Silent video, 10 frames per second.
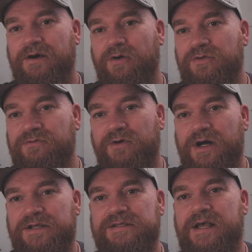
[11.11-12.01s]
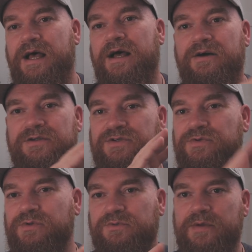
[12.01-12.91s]
on the vise how to do
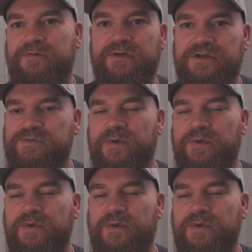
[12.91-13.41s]
a whip finish.